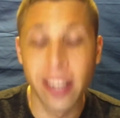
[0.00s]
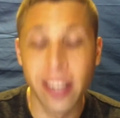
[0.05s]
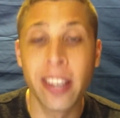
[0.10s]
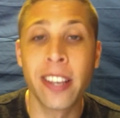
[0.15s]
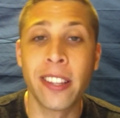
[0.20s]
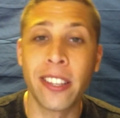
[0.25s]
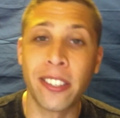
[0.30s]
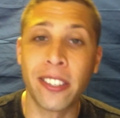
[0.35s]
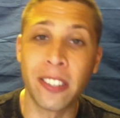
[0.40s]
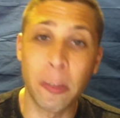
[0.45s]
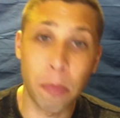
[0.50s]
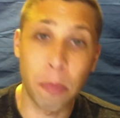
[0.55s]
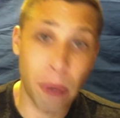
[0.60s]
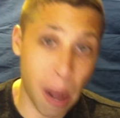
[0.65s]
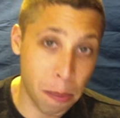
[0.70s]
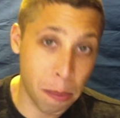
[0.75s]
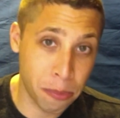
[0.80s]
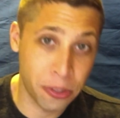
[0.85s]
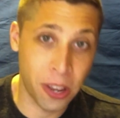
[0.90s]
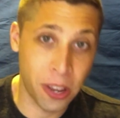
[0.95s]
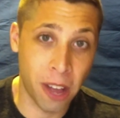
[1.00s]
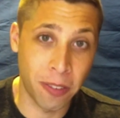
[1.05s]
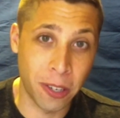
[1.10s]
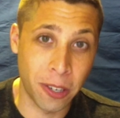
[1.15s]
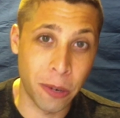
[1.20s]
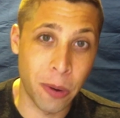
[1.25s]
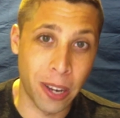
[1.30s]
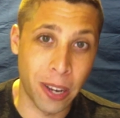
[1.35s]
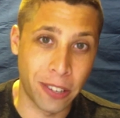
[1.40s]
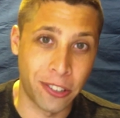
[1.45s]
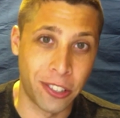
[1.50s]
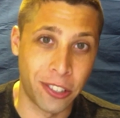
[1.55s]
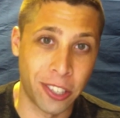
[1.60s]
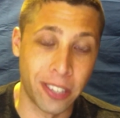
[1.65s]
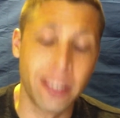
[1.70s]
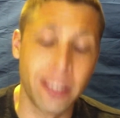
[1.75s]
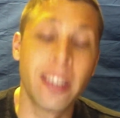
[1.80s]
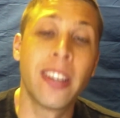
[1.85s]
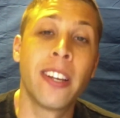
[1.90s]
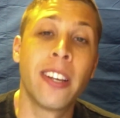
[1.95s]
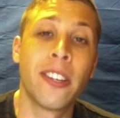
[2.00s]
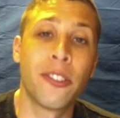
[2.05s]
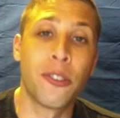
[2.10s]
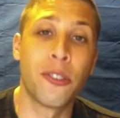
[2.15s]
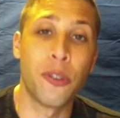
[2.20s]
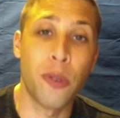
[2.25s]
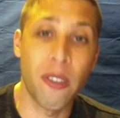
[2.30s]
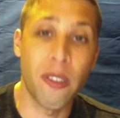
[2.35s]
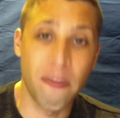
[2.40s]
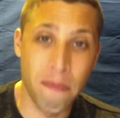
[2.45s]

This is a problem solving question. So you have